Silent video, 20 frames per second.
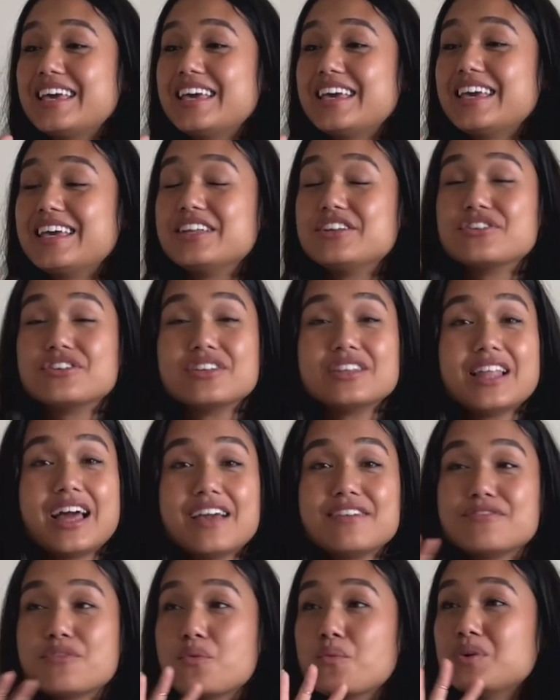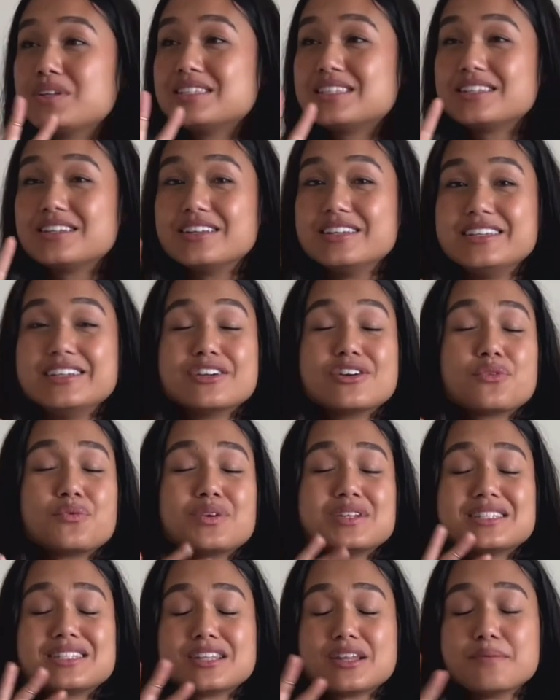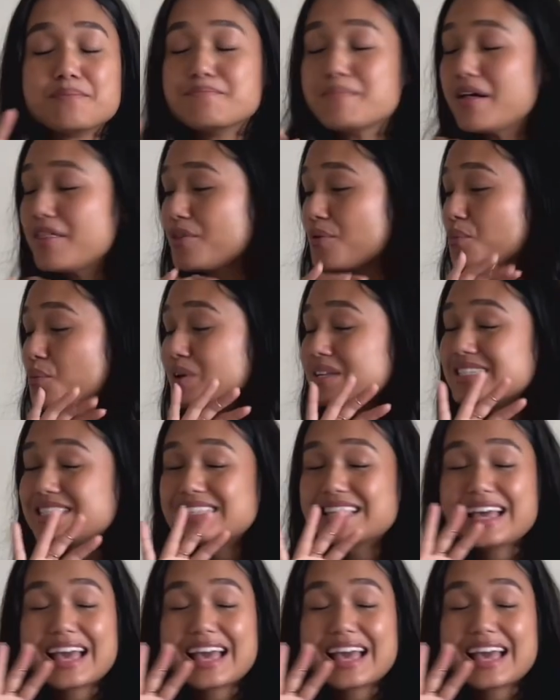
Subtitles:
in your life, once in a year, once in a month, once